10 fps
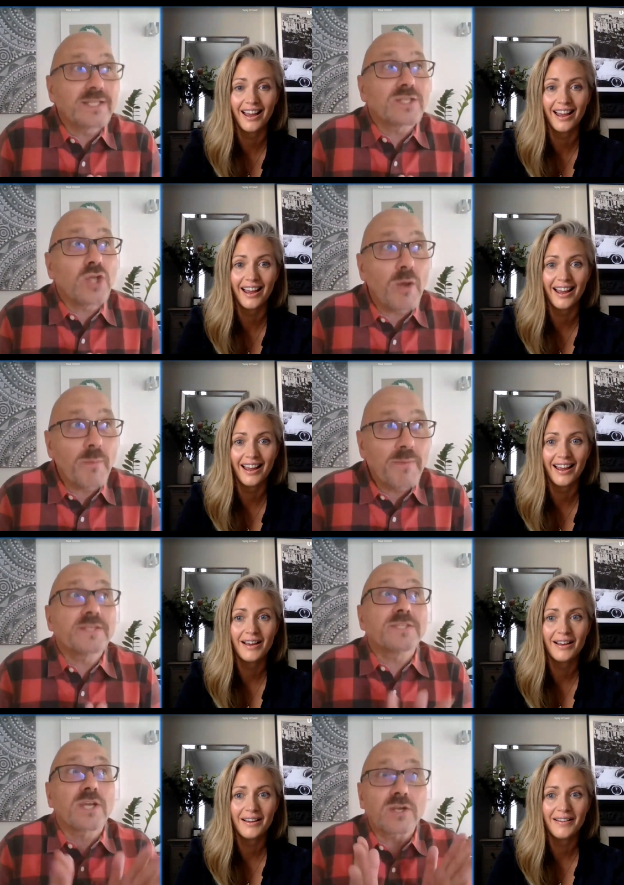Speaker 1: top of the
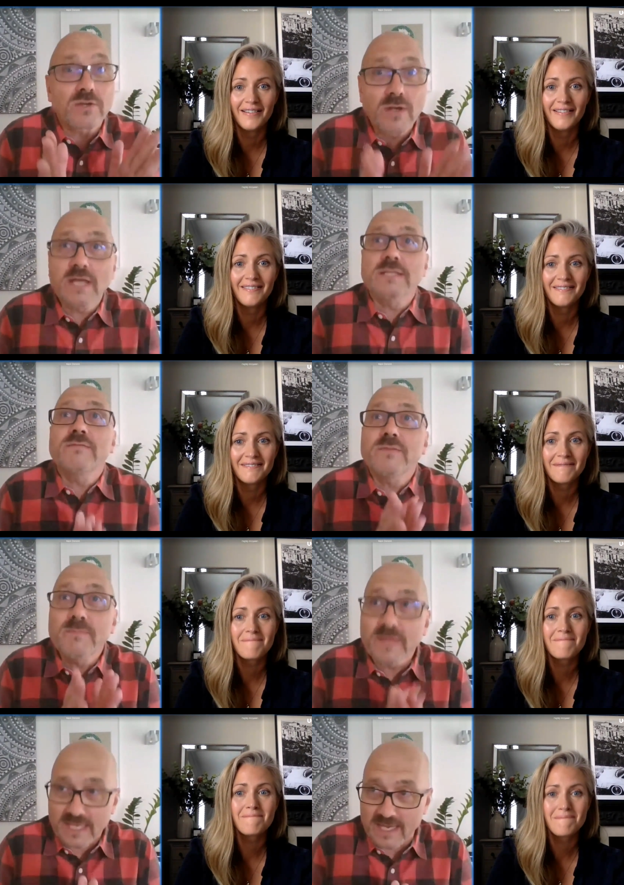Sagrada
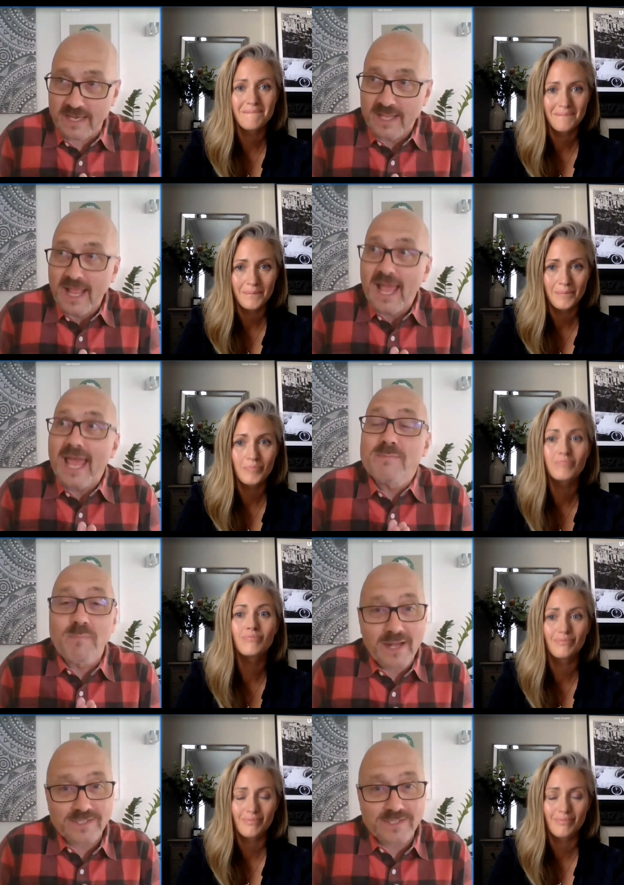Familia in
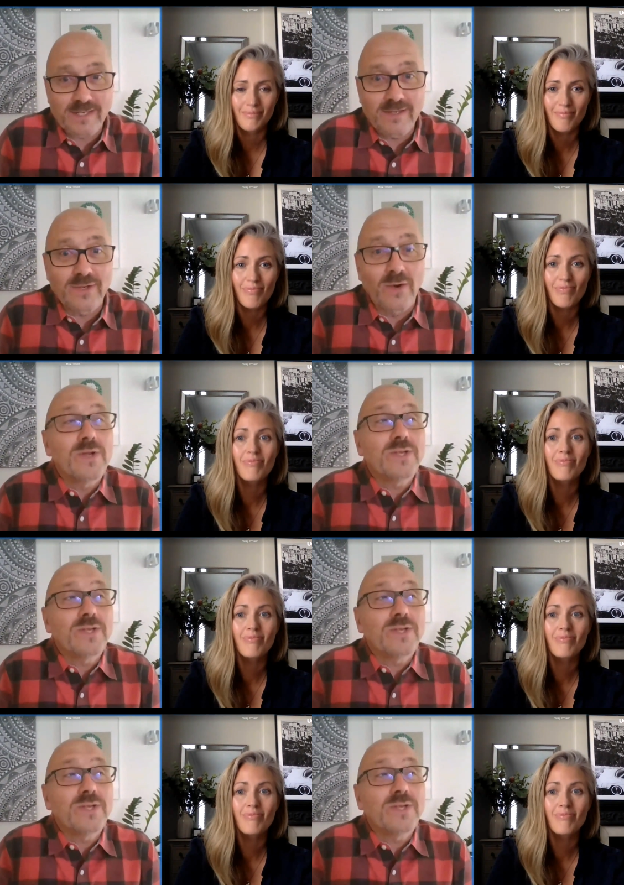Barcelona, which